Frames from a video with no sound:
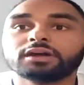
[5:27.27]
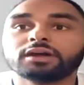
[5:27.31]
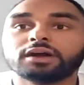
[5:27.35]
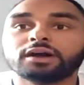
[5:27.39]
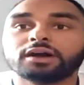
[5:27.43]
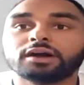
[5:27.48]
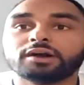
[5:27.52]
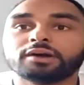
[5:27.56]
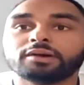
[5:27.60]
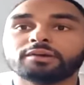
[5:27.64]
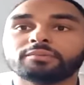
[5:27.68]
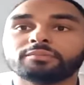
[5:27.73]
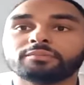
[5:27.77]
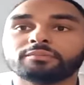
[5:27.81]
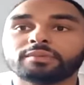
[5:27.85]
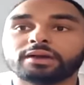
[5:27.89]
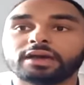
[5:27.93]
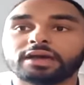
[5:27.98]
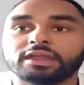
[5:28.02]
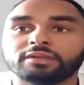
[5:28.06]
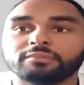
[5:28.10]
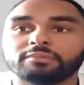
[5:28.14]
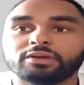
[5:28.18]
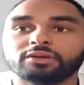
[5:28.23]

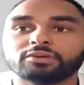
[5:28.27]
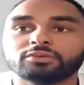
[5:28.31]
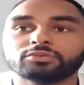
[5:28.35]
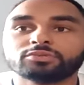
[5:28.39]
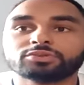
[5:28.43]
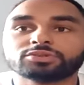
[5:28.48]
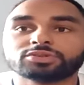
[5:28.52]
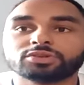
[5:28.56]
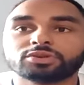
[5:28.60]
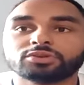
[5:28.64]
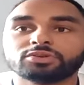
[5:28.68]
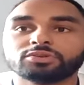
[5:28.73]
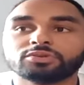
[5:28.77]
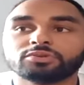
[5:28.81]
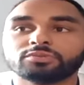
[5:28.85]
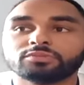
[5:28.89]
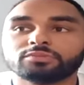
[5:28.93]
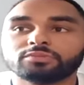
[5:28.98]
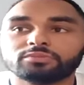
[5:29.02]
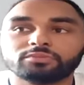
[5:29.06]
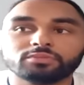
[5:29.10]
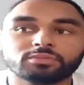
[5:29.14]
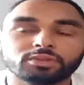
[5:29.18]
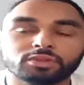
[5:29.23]
and it also,
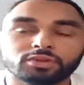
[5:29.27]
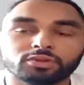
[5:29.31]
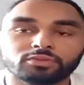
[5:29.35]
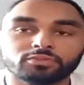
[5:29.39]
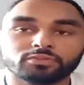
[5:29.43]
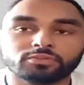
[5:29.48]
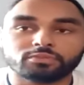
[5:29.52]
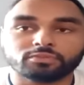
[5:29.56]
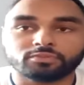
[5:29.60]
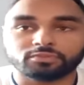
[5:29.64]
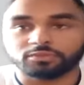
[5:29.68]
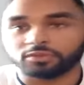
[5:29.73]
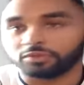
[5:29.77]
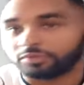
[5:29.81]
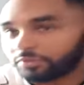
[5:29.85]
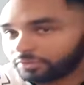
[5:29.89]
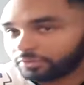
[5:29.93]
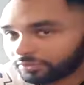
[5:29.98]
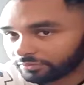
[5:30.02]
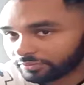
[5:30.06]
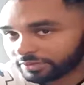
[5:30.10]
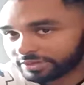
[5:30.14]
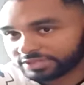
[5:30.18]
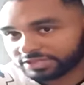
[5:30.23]

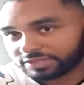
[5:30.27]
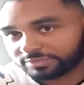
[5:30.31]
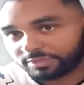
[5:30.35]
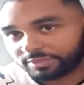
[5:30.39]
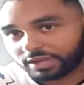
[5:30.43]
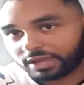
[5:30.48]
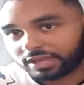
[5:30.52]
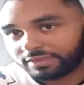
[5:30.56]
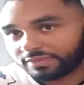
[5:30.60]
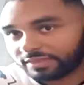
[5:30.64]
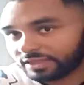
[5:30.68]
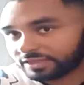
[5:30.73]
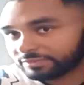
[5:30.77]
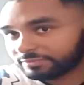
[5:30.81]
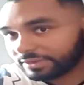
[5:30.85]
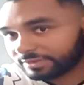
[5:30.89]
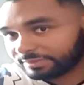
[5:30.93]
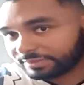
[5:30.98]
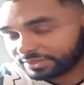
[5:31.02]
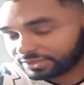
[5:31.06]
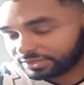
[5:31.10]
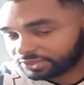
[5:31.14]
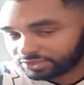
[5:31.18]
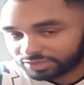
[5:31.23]
the reasons behind that may
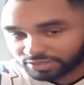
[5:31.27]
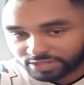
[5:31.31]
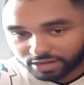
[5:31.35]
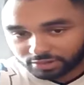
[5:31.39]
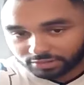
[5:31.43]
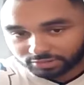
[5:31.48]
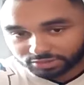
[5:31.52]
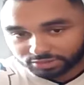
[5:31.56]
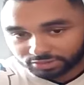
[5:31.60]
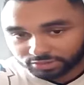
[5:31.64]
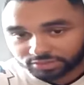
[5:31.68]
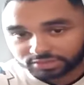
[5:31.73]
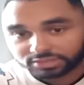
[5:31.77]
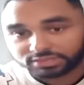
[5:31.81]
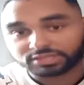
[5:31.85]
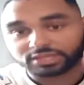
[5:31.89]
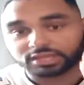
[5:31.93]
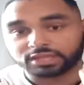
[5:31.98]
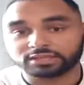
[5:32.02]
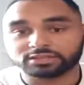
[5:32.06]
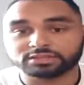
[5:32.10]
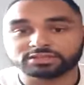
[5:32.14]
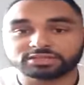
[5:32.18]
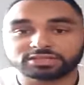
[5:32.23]
be down to
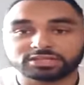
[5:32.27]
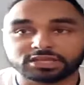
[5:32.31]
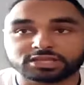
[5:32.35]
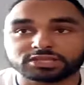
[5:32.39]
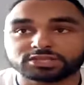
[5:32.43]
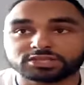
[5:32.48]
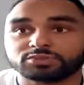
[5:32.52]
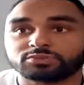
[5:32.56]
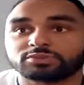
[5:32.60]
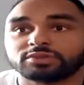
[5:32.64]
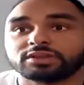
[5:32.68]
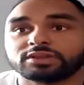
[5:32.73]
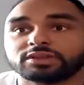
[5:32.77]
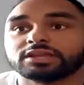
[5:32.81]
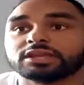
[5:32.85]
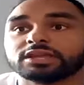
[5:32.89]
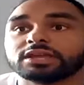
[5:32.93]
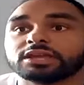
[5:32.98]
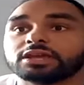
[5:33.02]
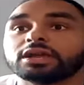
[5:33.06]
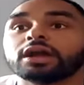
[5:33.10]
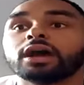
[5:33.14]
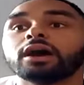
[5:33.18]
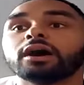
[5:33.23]
skin, sensory,
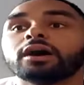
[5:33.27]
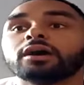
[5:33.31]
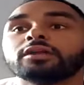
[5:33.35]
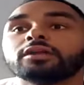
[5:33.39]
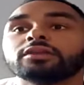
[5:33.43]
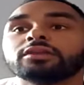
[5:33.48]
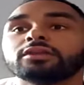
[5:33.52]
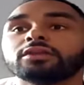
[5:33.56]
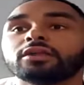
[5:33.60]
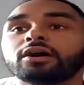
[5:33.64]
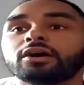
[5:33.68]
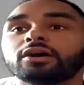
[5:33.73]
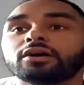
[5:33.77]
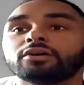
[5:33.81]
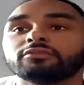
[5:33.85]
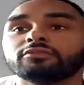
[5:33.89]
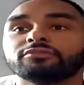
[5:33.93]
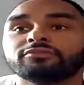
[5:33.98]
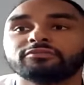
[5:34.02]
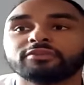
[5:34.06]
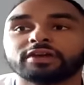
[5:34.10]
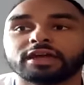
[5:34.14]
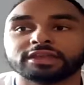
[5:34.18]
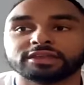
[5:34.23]

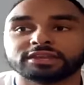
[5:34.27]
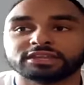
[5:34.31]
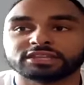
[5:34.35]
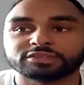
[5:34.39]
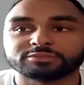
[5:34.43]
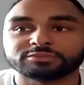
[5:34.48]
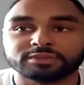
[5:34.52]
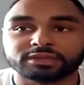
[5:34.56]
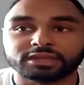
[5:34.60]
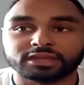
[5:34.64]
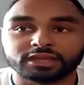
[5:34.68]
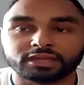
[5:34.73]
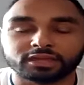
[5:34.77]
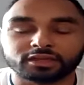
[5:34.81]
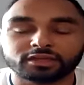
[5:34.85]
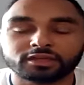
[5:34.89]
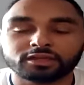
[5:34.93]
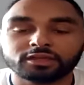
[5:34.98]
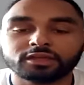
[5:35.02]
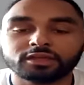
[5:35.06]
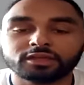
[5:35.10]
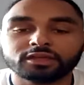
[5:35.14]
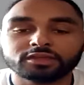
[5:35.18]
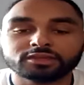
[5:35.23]
nerve endings being
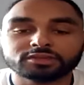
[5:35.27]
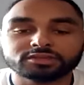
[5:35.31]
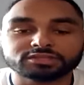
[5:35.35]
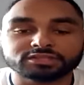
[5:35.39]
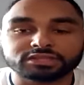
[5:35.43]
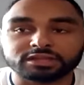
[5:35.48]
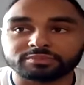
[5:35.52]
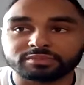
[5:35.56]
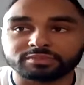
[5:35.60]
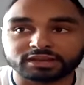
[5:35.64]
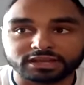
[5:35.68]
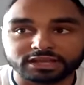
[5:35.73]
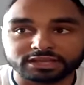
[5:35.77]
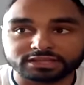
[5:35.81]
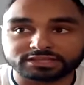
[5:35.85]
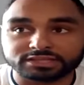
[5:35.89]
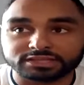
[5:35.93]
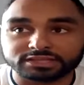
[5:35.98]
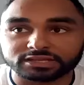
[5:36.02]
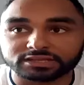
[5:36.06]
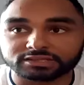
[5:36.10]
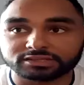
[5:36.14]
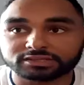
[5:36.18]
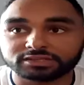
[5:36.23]

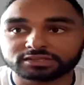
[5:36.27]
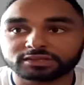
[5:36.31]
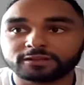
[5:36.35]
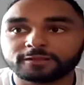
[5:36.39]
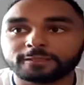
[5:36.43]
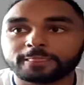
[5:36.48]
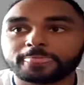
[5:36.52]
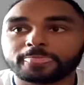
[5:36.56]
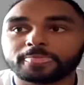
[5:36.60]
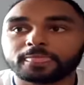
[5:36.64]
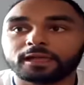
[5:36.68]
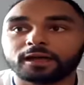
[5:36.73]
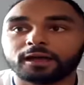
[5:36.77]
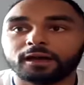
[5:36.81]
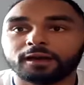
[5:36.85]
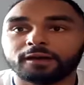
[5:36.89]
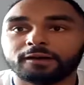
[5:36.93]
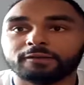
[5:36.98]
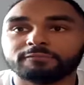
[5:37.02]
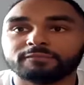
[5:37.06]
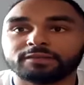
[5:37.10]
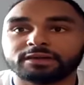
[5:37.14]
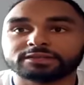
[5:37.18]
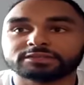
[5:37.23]
stimulated,
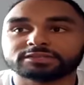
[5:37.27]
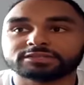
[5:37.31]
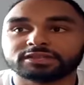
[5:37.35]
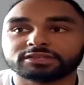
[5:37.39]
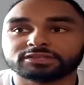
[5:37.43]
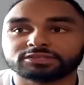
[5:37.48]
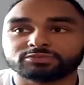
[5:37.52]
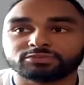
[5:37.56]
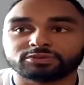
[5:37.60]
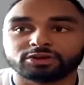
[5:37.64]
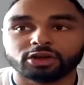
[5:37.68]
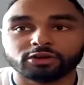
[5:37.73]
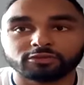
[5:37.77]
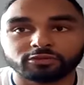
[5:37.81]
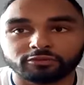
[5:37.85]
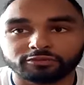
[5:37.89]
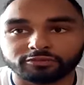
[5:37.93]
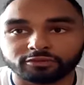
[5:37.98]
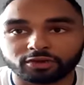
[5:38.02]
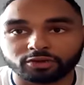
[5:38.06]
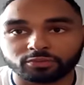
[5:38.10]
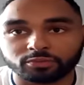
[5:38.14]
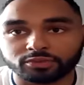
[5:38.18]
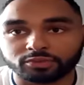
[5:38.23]
and sensory
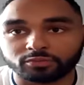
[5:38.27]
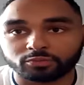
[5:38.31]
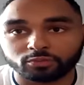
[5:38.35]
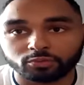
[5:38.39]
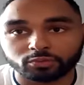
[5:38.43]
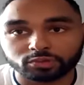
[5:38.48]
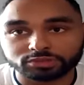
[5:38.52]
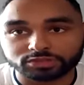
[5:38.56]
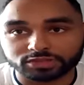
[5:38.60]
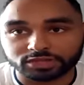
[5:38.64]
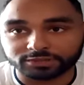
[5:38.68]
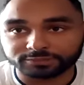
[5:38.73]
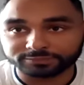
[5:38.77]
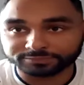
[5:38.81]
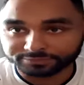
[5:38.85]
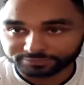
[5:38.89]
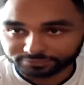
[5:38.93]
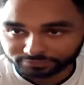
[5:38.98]
overflow within water.